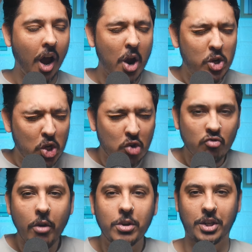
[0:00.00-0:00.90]

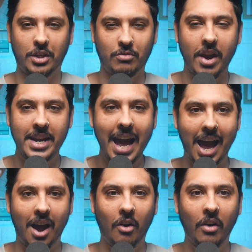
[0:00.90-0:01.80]
atrocious right
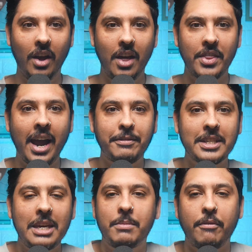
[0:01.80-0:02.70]
now that I have to
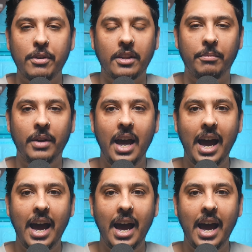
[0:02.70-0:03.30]
keep covering them.